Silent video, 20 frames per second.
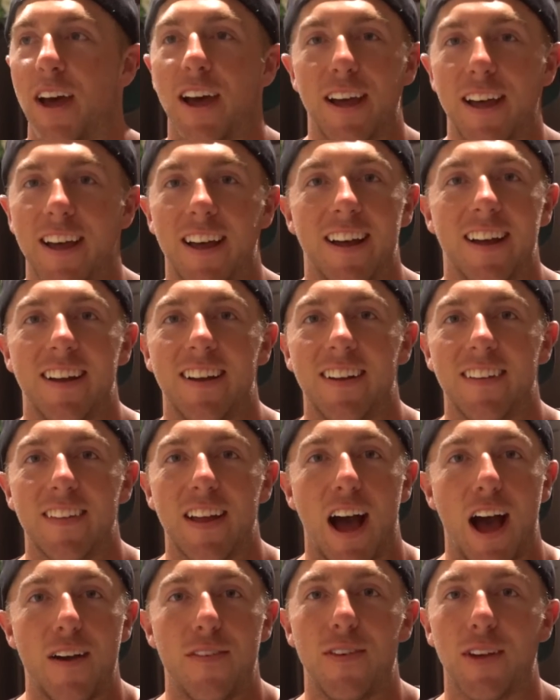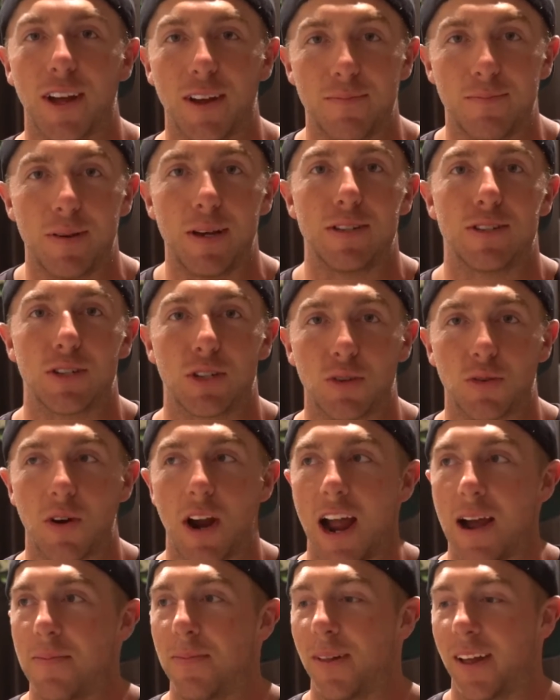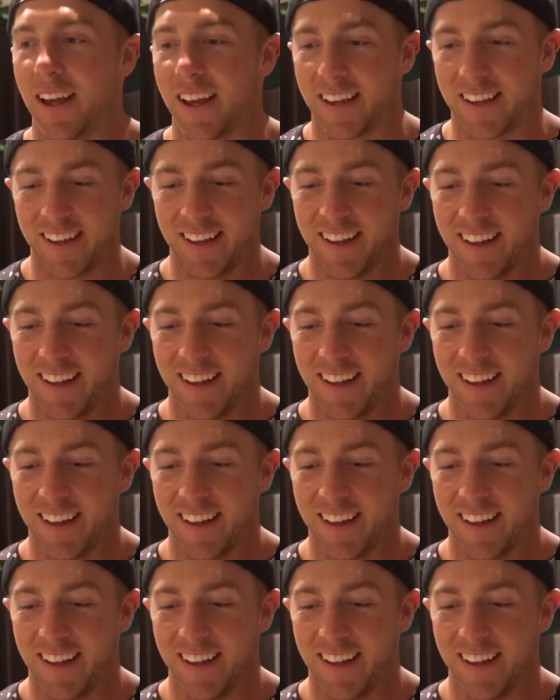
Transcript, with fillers: I feel like a piece of crap. Like,